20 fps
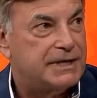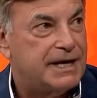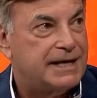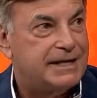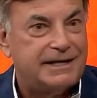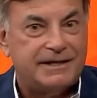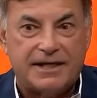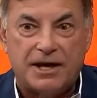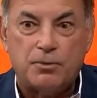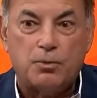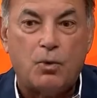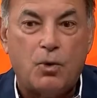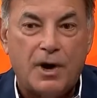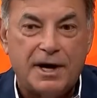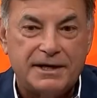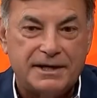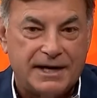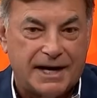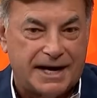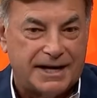90. They
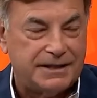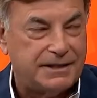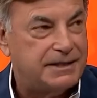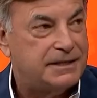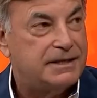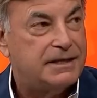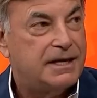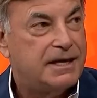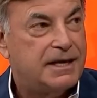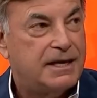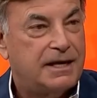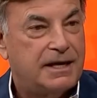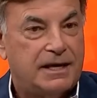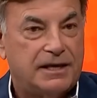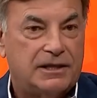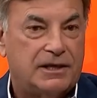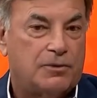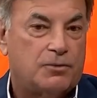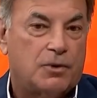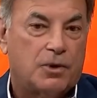won 90,
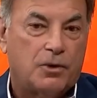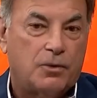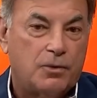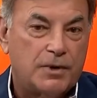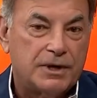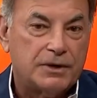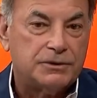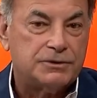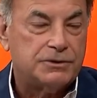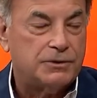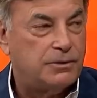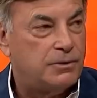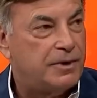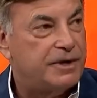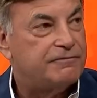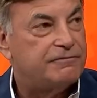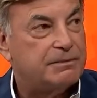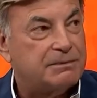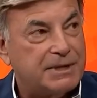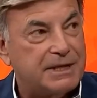and they were a win or two away
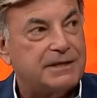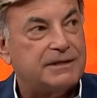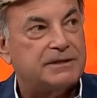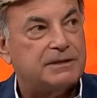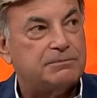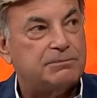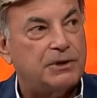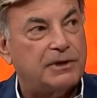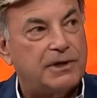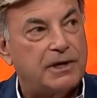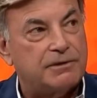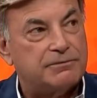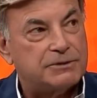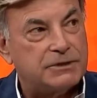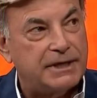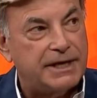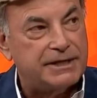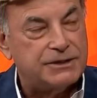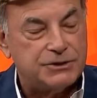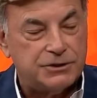from getting to the playoffs
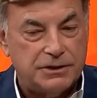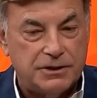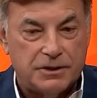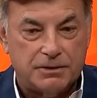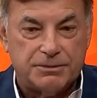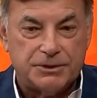last year.